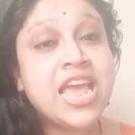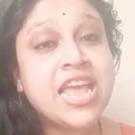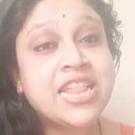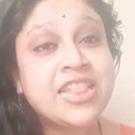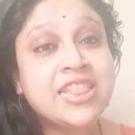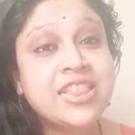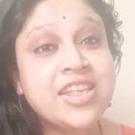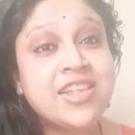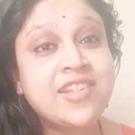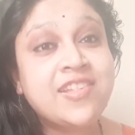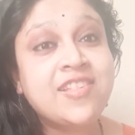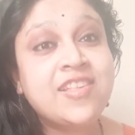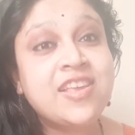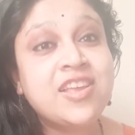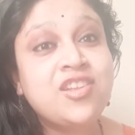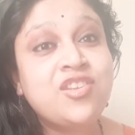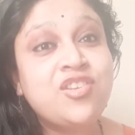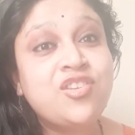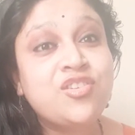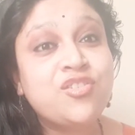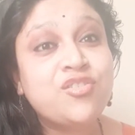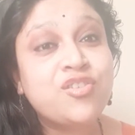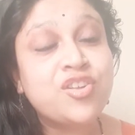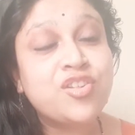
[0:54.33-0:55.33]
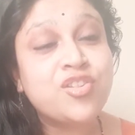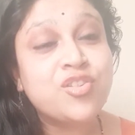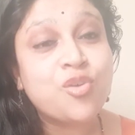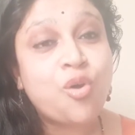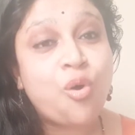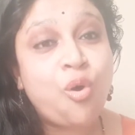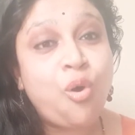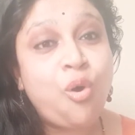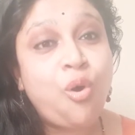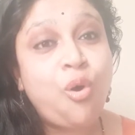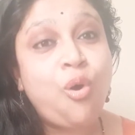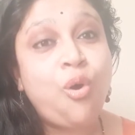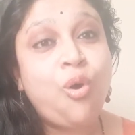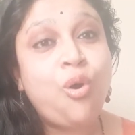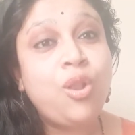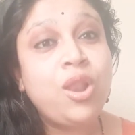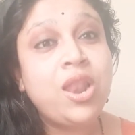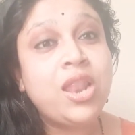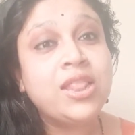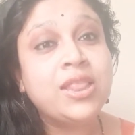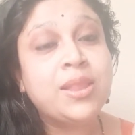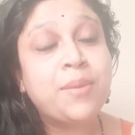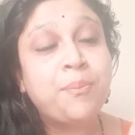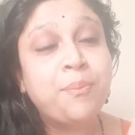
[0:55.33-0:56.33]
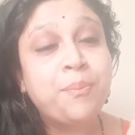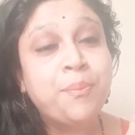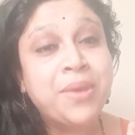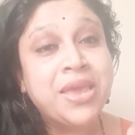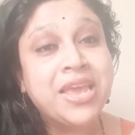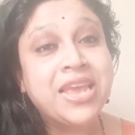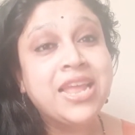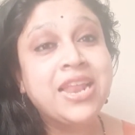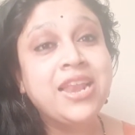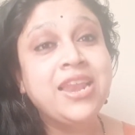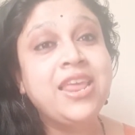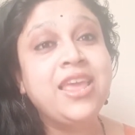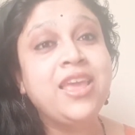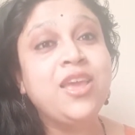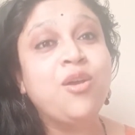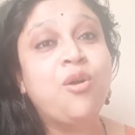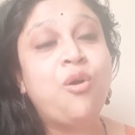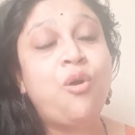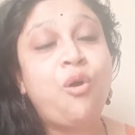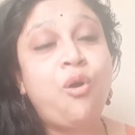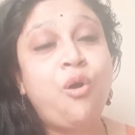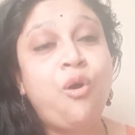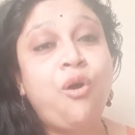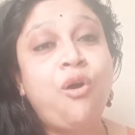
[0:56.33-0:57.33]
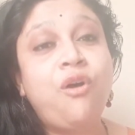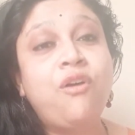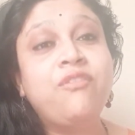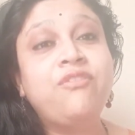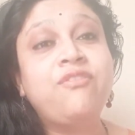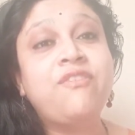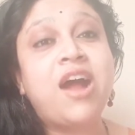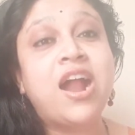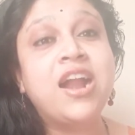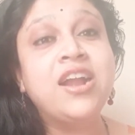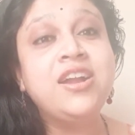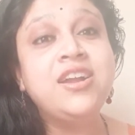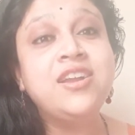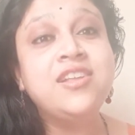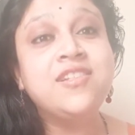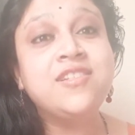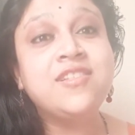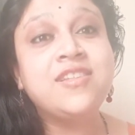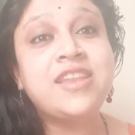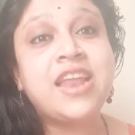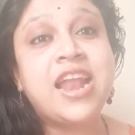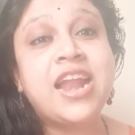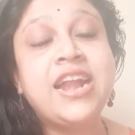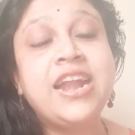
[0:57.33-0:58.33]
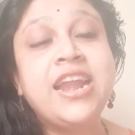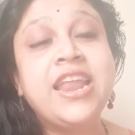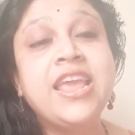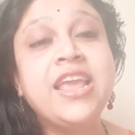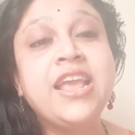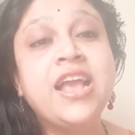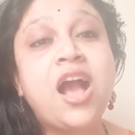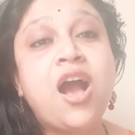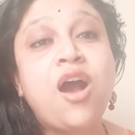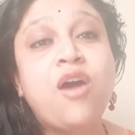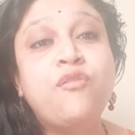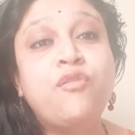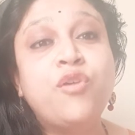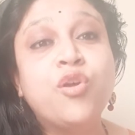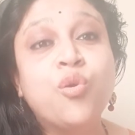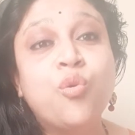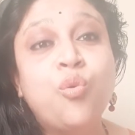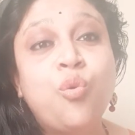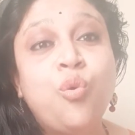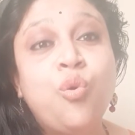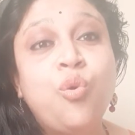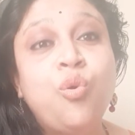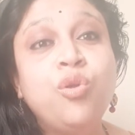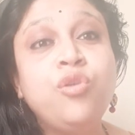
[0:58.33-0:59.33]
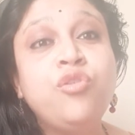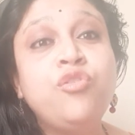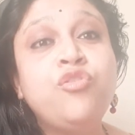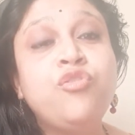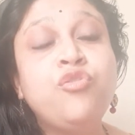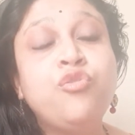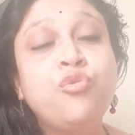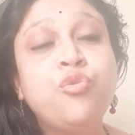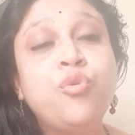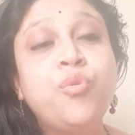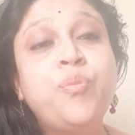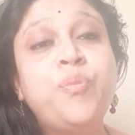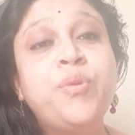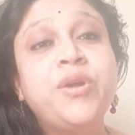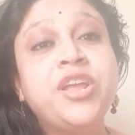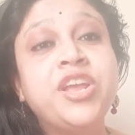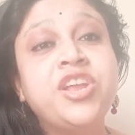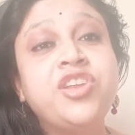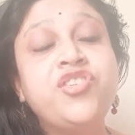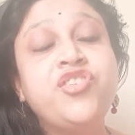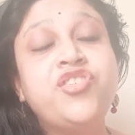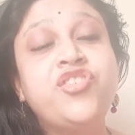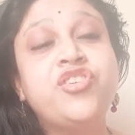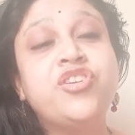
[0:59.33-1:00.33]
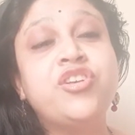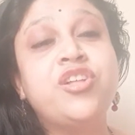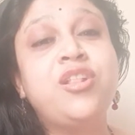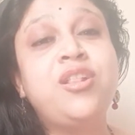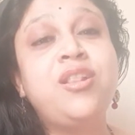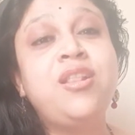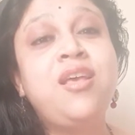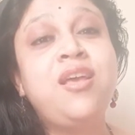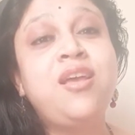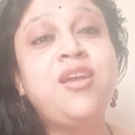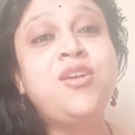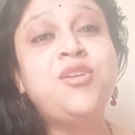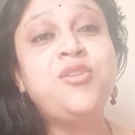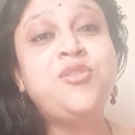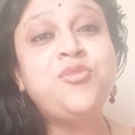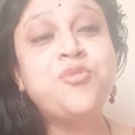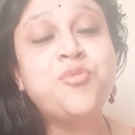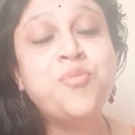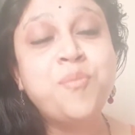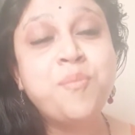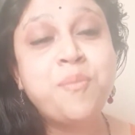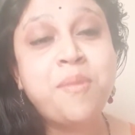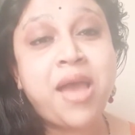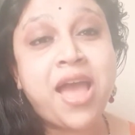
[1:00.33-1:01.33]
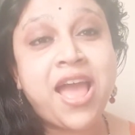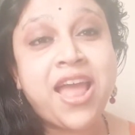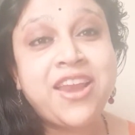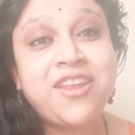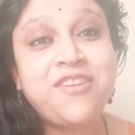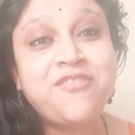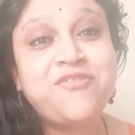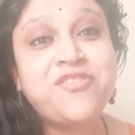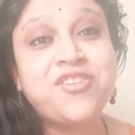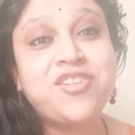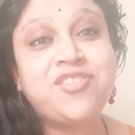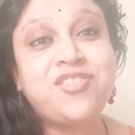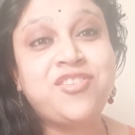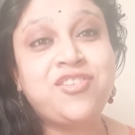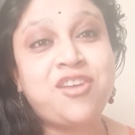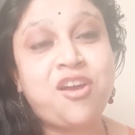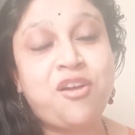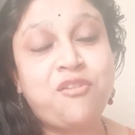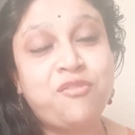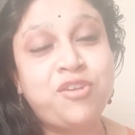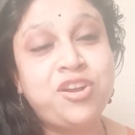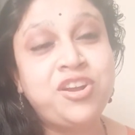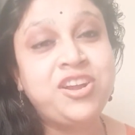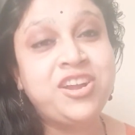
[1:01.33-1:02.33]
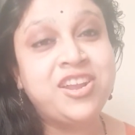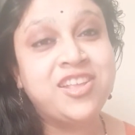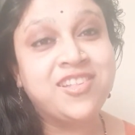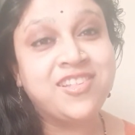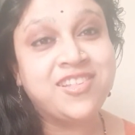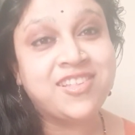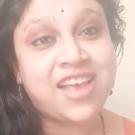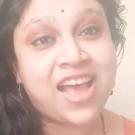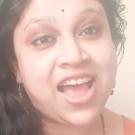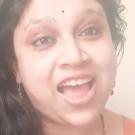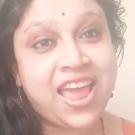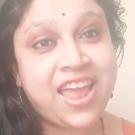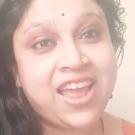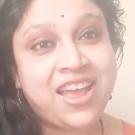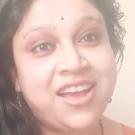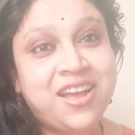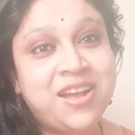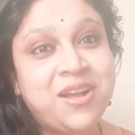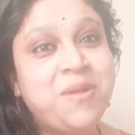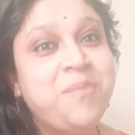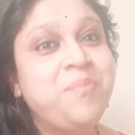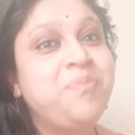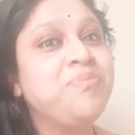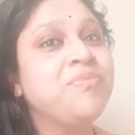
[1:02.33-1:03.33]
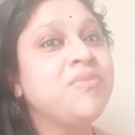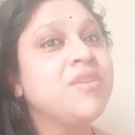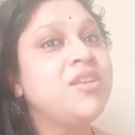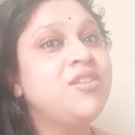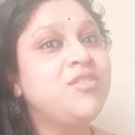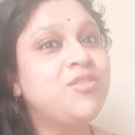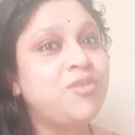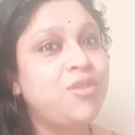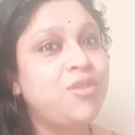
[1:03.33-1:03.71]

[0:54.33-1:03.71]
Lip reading: This center is all the beginning of understanding our own true potential to manifest our desire. So